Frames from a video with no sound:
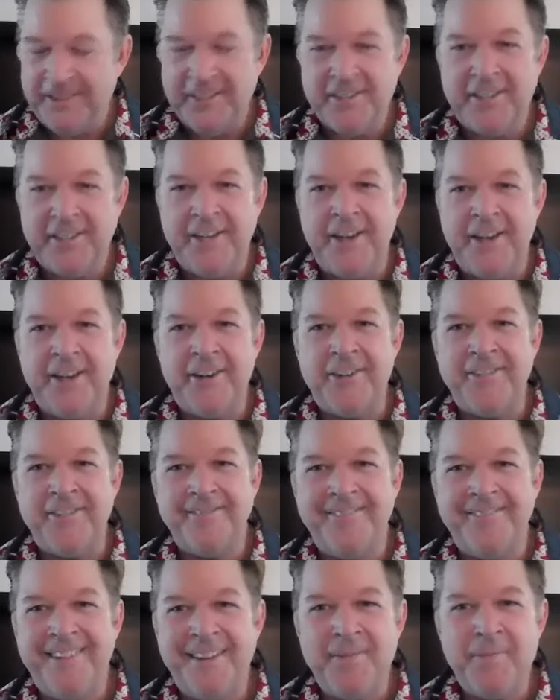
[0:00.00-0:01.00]
It's an honor.
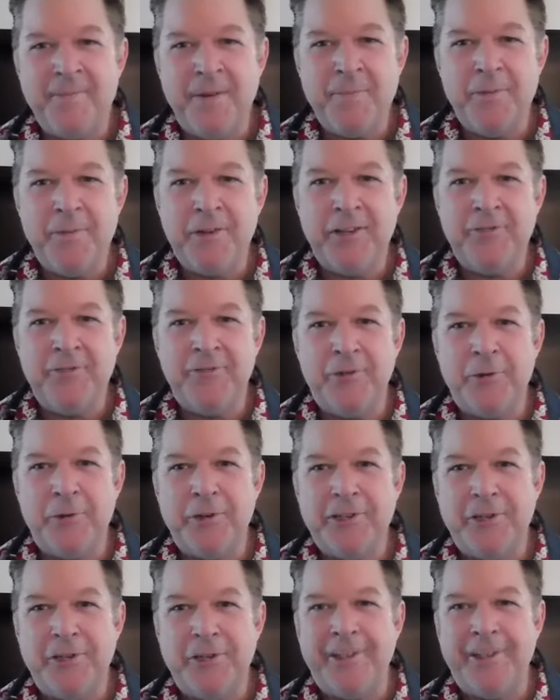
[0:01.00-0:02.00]
I'm I'm looking forward
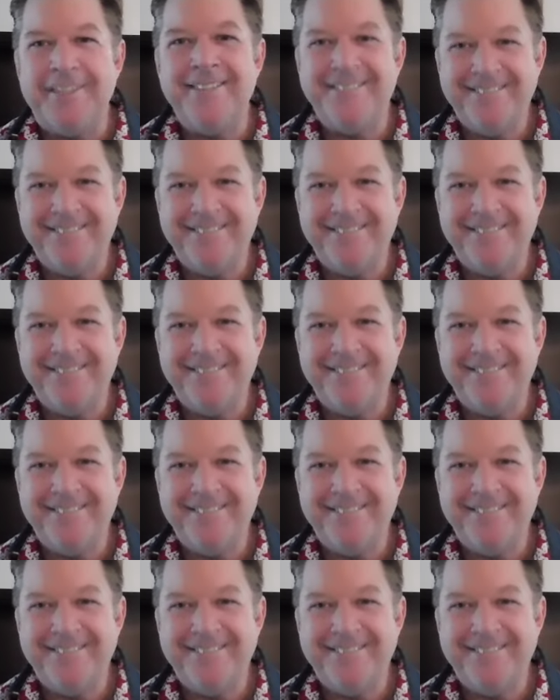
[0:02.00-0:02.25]
to it.